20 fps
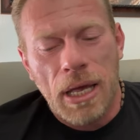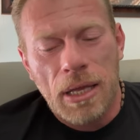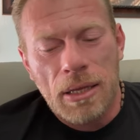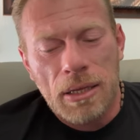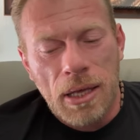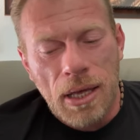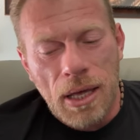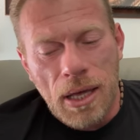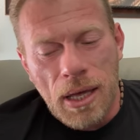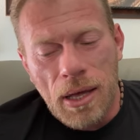
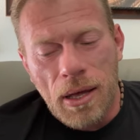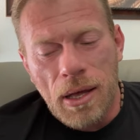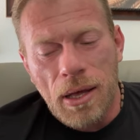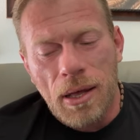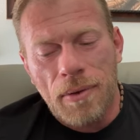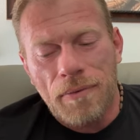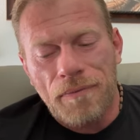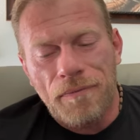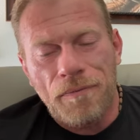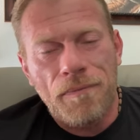and
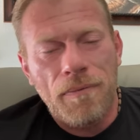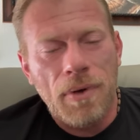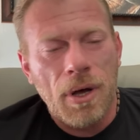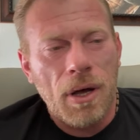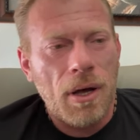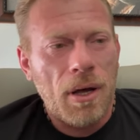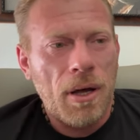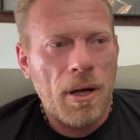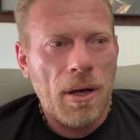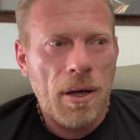
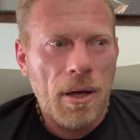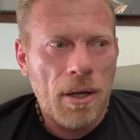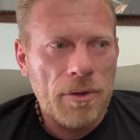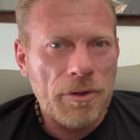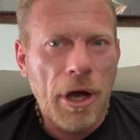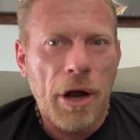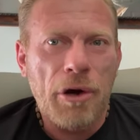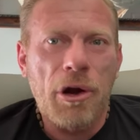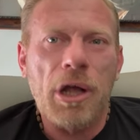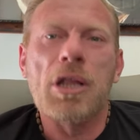
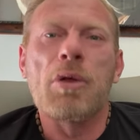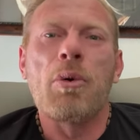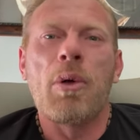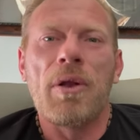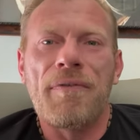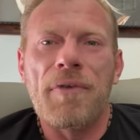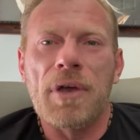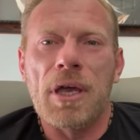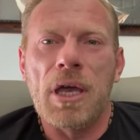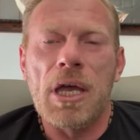direct
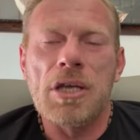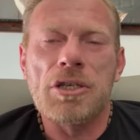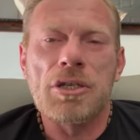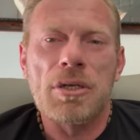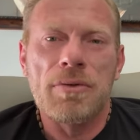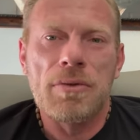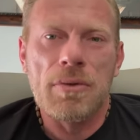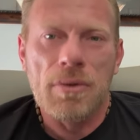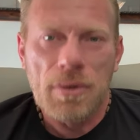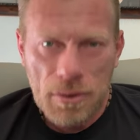
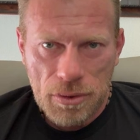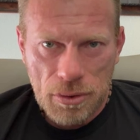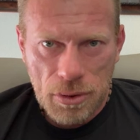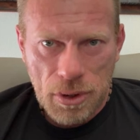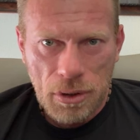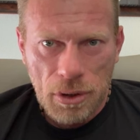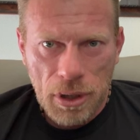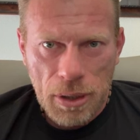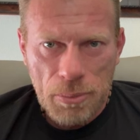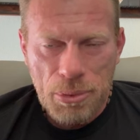qualification
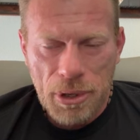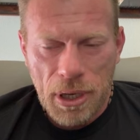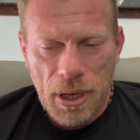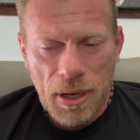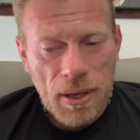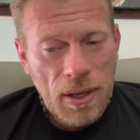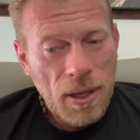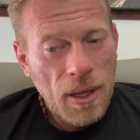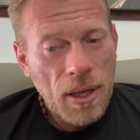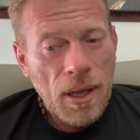to the
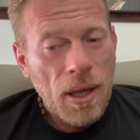Olympia,